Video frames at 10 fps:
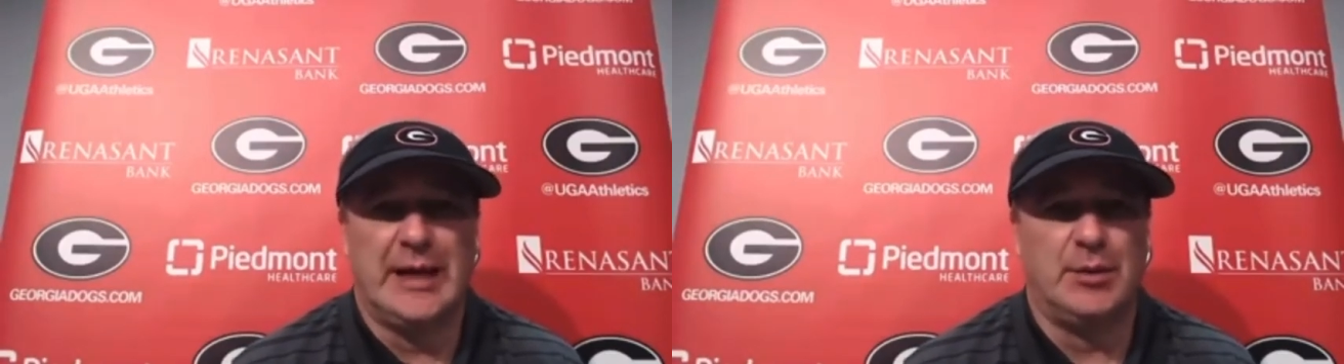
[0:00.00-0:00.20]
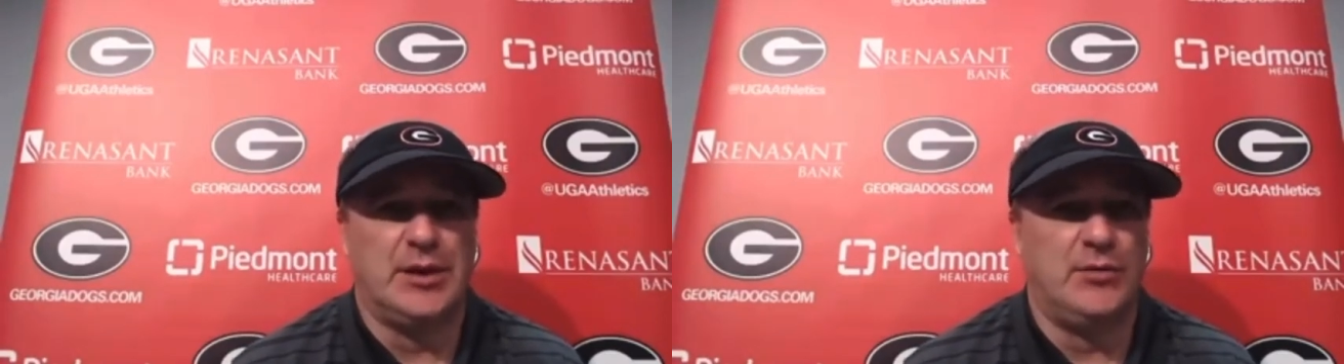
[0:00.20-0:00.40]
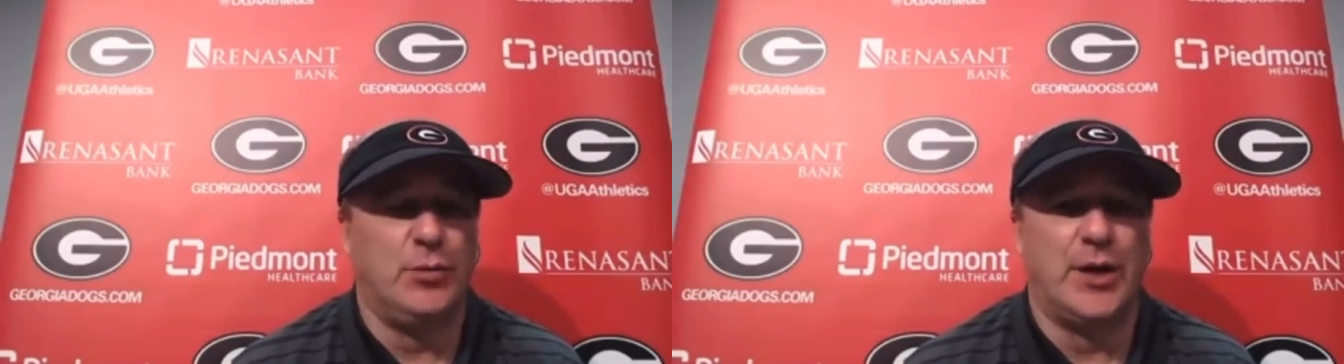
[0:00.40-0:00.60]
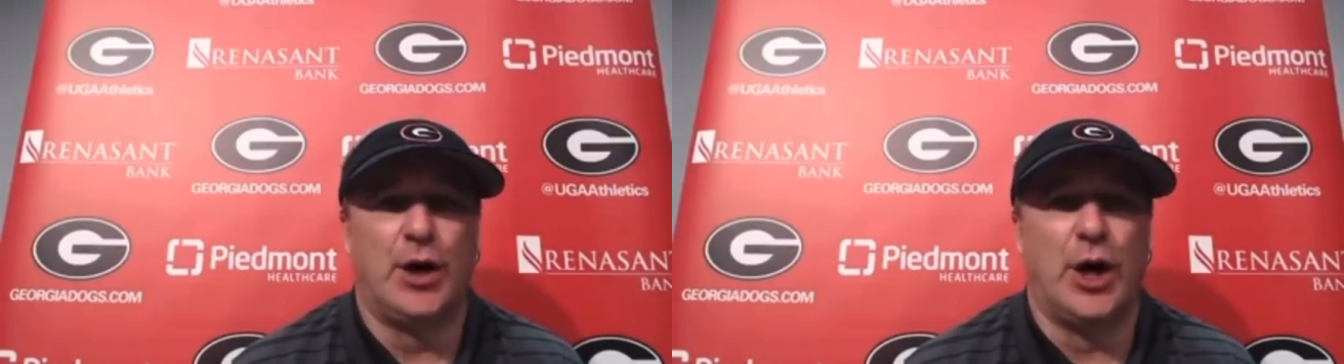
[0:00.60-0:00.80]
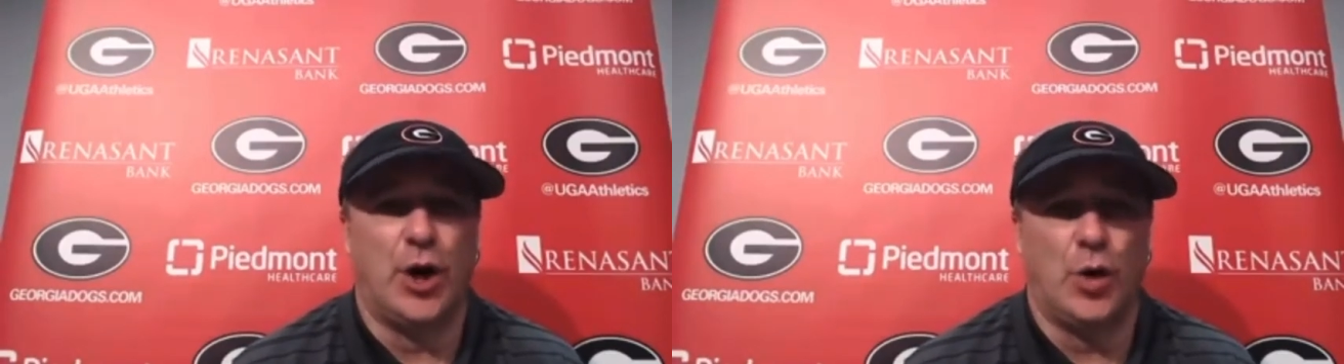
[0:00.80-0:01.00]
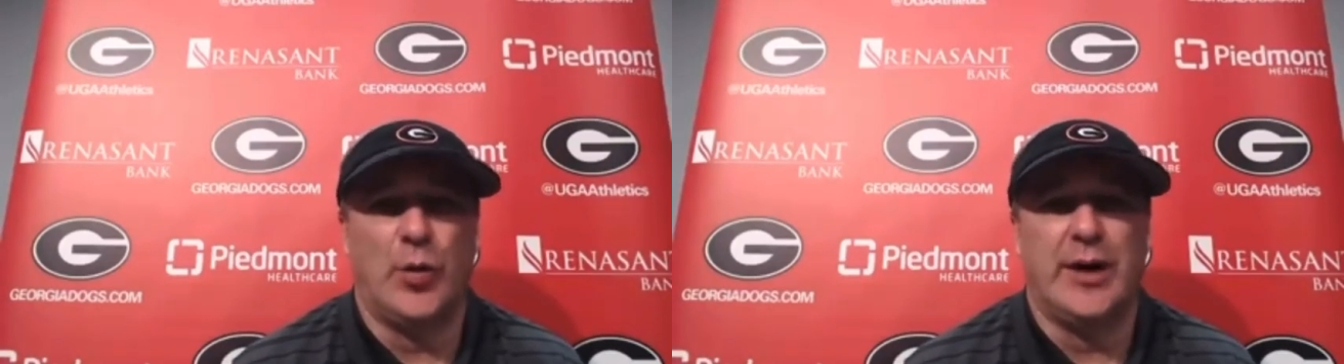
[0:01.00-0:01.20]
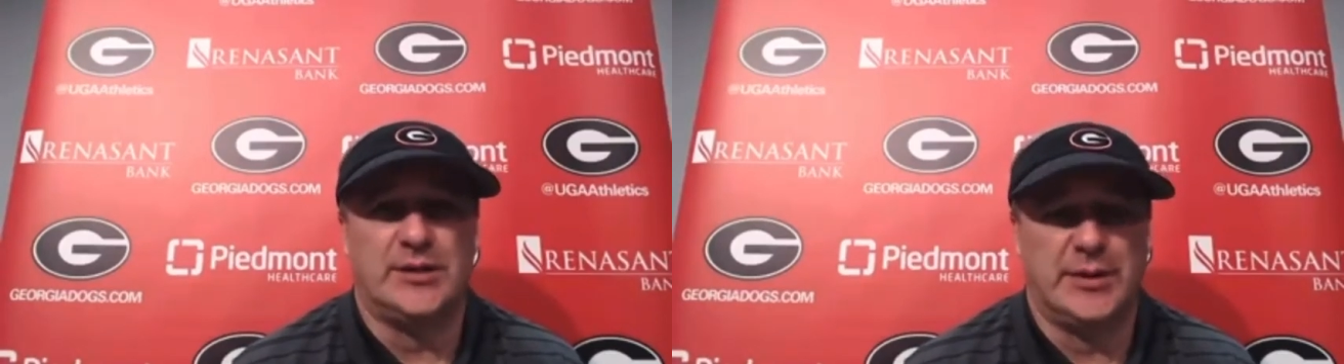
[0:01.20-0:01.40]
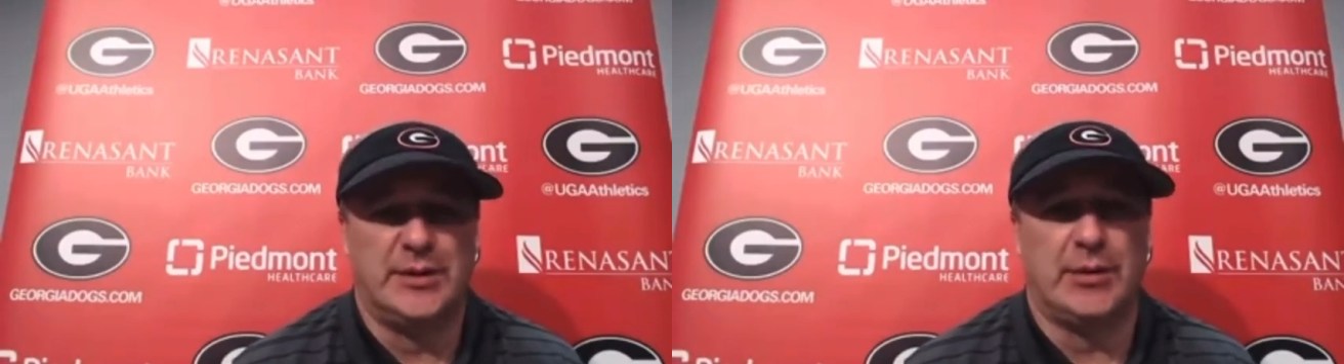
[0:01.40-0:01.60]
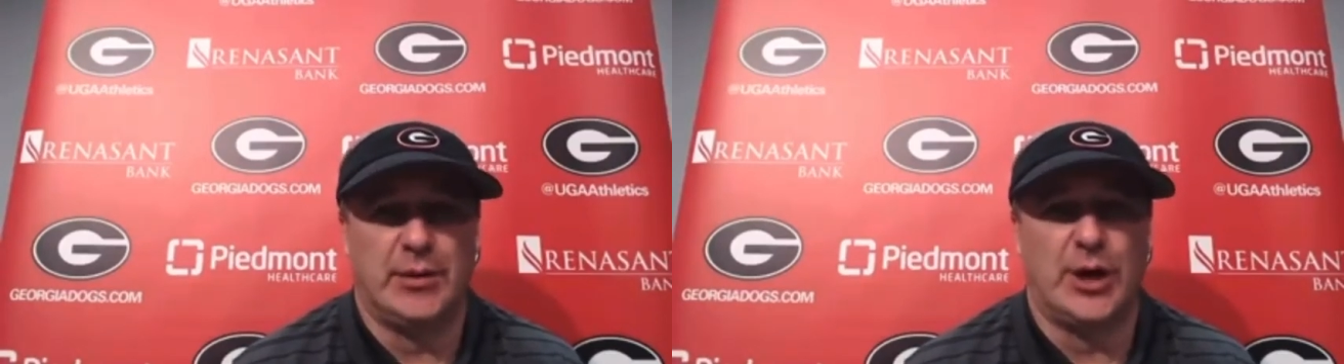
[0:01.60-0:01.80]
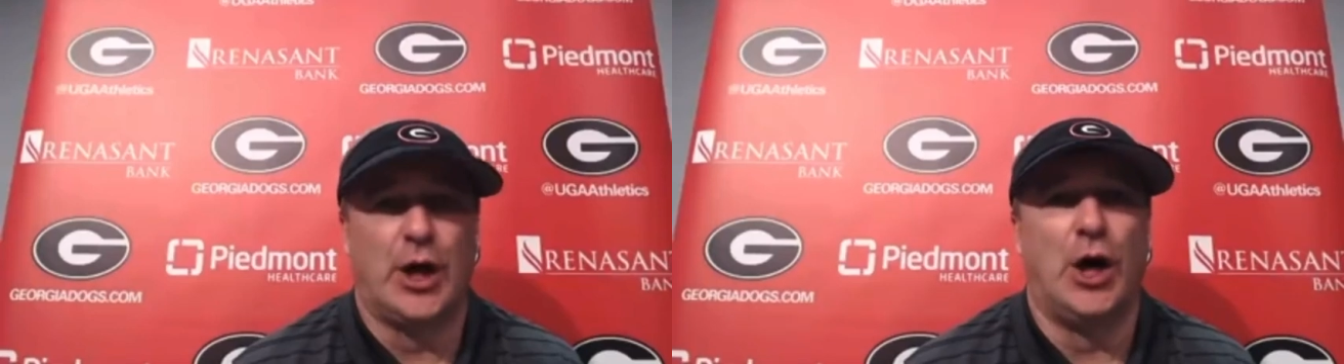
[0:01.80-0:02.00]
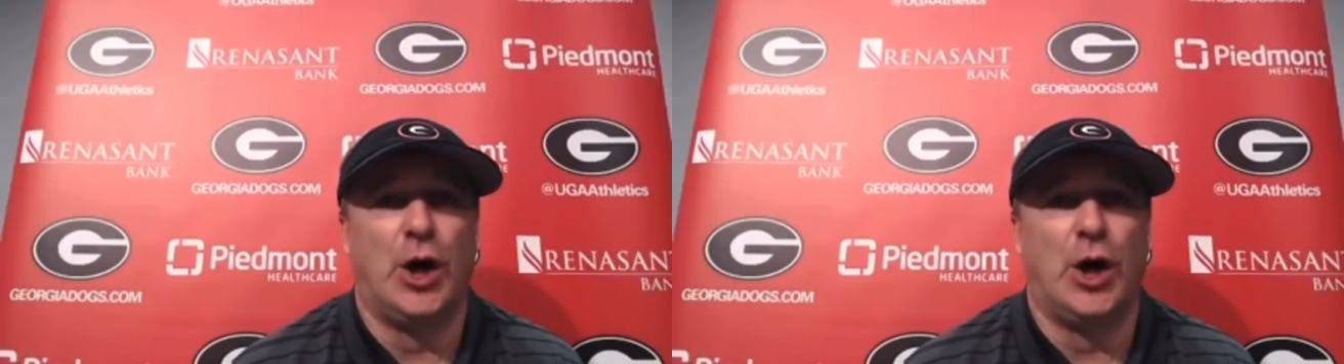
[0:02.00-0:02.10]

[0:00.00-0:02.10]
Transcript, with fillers: And I believe you better always be recruiting,